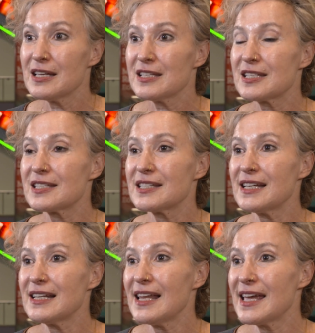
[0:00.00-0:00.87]

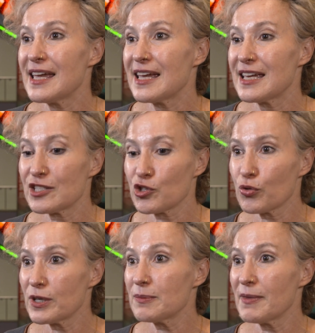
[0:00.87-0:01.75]
Still, uh,
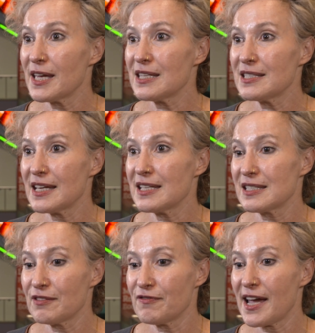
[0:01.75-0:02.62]
treatment is
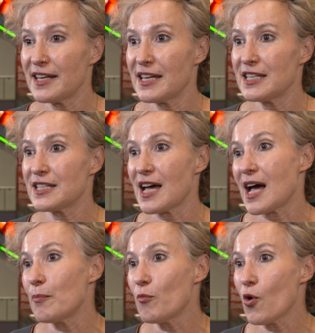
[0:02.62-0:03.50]
divided
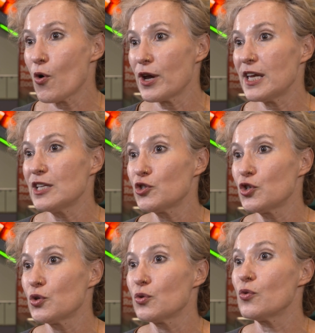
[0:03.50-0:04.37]
uh, more
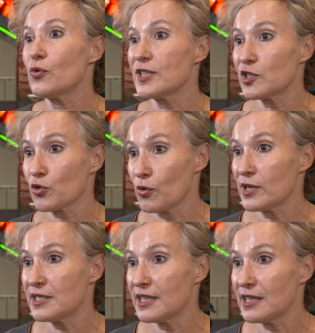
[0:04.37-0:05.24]
into
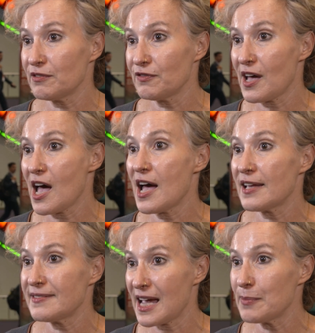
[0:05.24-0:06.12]
restorative
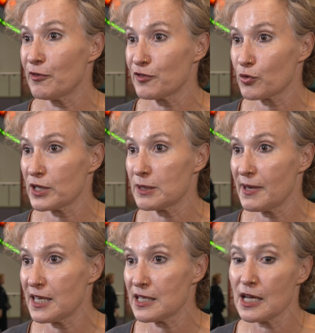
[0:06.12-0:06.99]
uh, type of
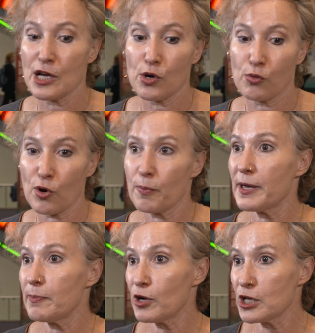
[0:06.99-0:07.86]
treatment, where
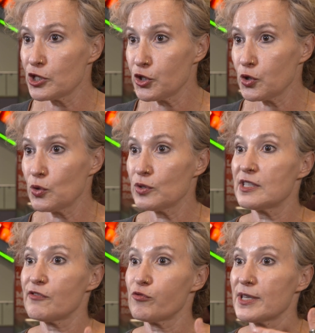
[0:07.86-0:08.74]
people do
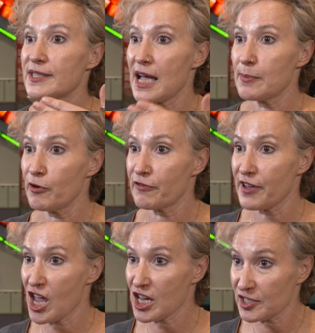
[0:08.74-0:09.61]
different type of
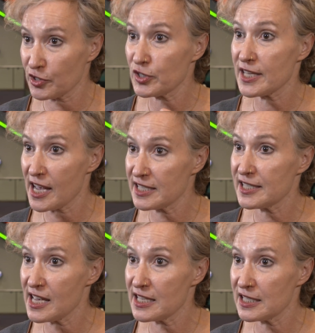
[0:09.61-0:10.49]

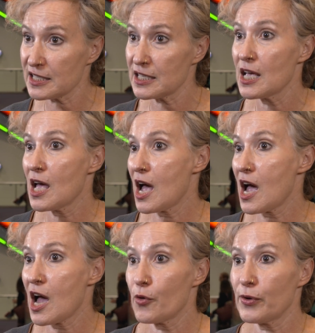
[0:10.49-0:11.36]
exercises
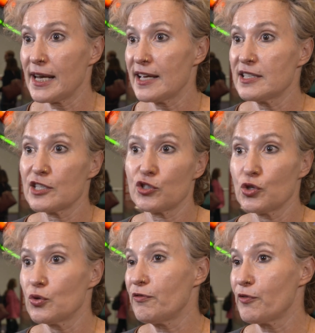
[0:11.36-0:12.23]
uh, related
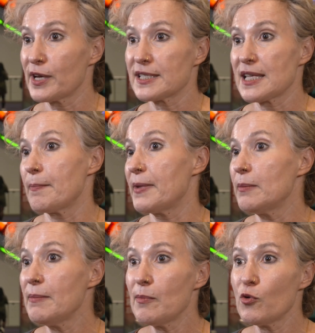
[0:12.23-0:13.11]
to, for
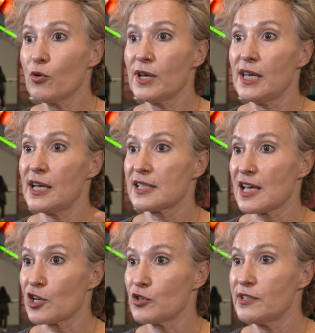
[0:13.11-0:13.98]
example, memory,
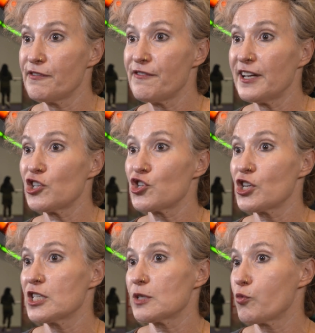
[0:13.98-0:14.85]
executive
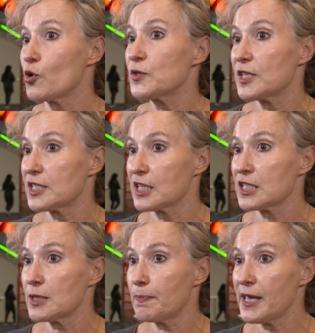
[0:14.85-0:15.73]
functions, processing
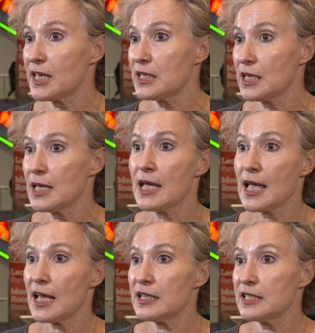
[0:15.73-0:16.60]
speed,
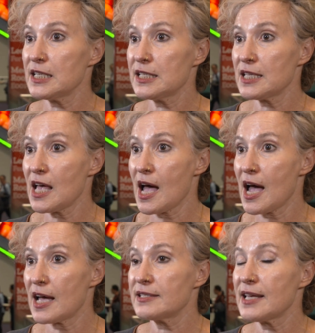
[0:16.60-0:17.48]
and these
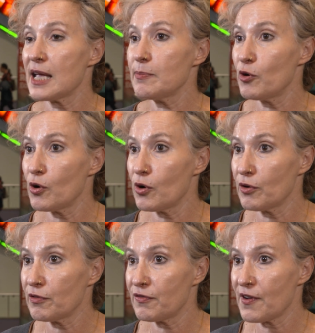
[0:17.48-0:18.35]
uh, type
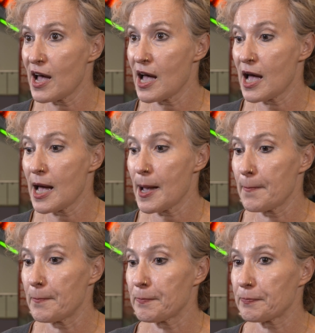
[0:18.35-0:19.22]
of
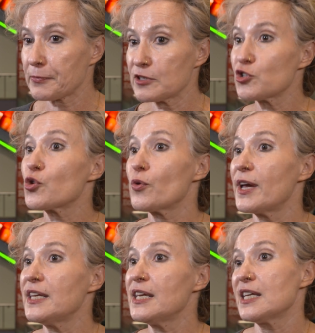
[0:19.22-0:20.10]
um,
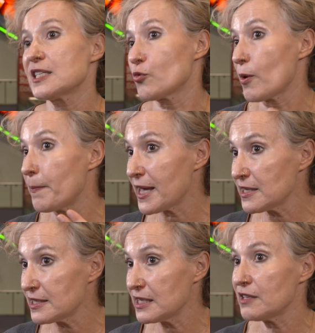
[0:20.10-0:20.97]
training is
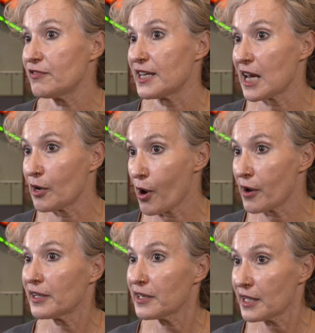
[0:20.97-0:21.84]
repetitive and
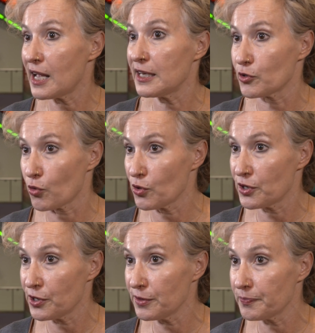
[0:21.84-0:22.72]
hierarchical in
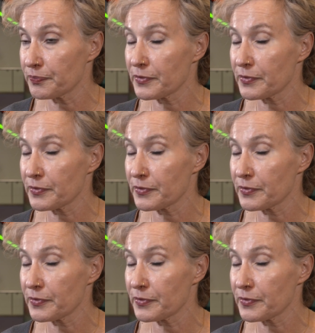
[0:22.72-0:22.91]
order.